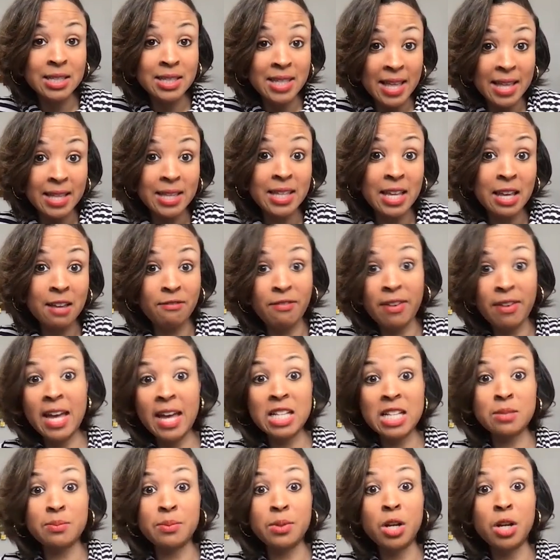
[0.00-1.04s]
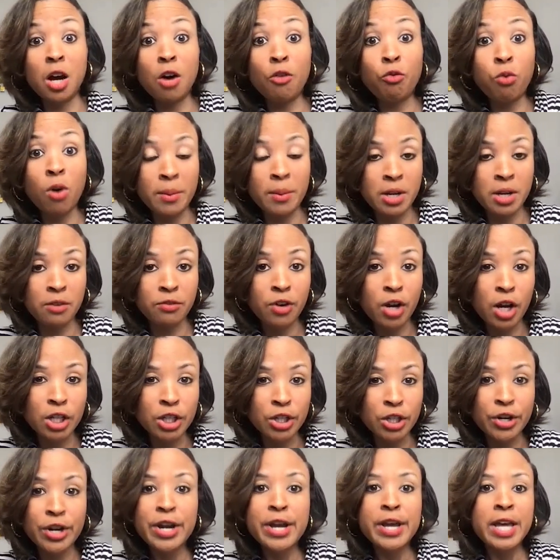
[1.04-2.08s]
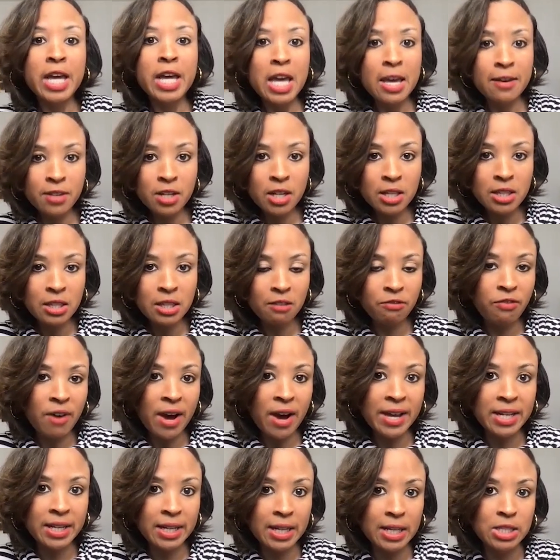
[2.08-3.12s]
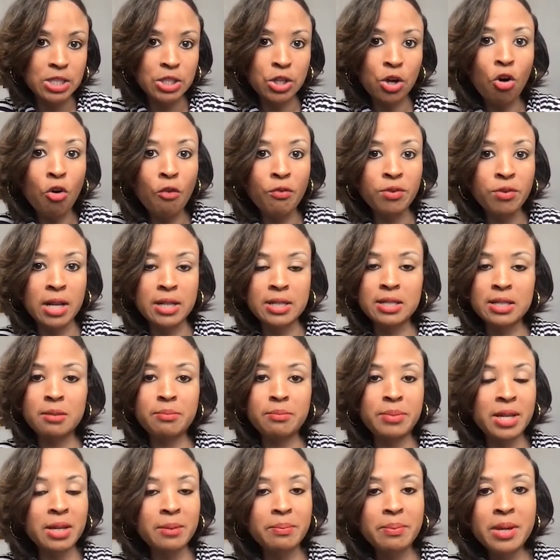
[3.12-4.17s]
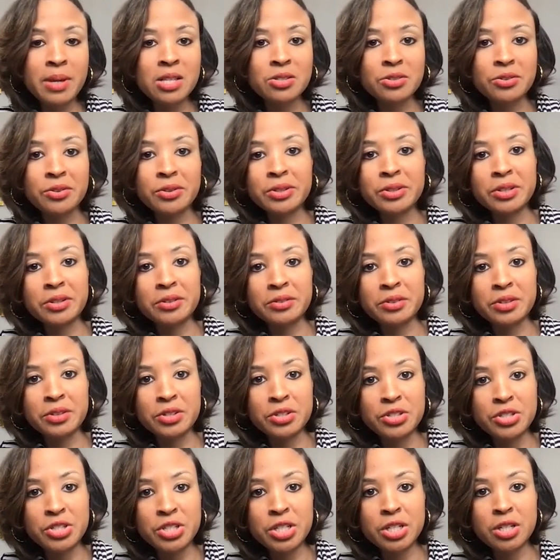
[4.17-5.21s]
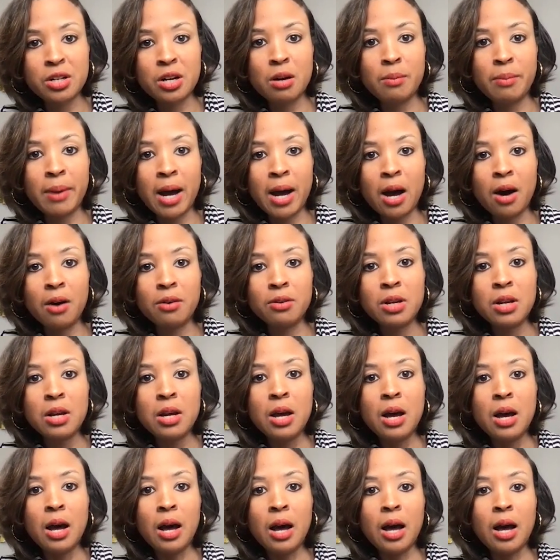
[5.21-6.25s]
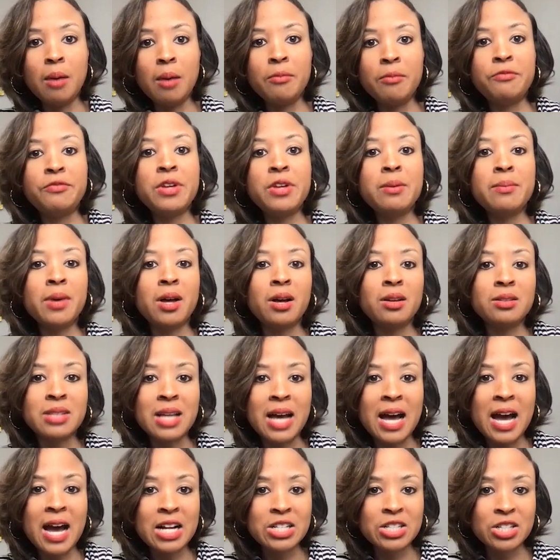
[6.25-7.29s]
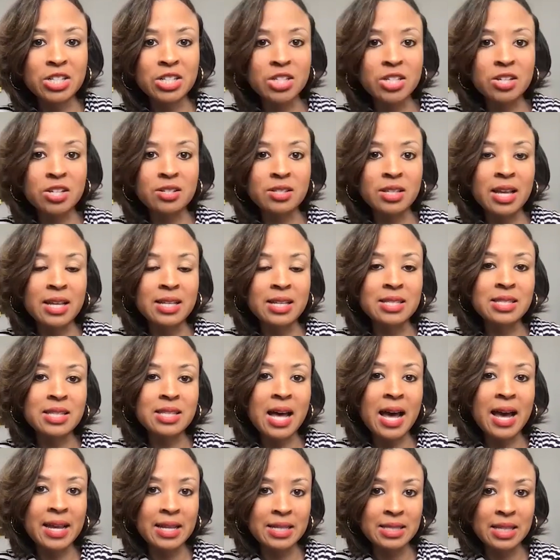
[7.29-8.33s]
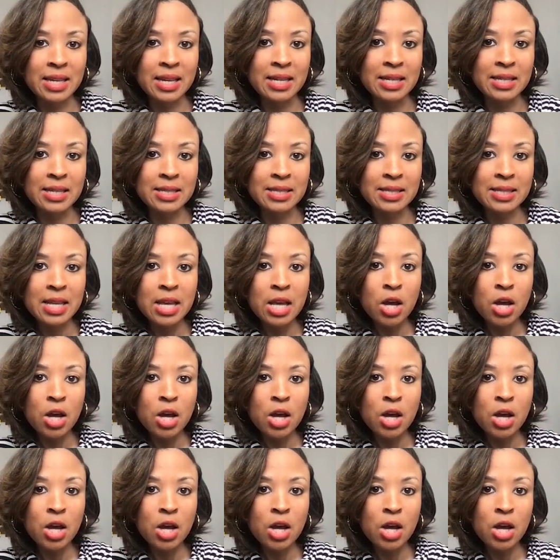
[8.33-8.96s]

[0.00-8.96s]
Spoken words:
the advancement of women of color, even in the fight against COVID. I did a big piece earlier this year about female doctors and scientists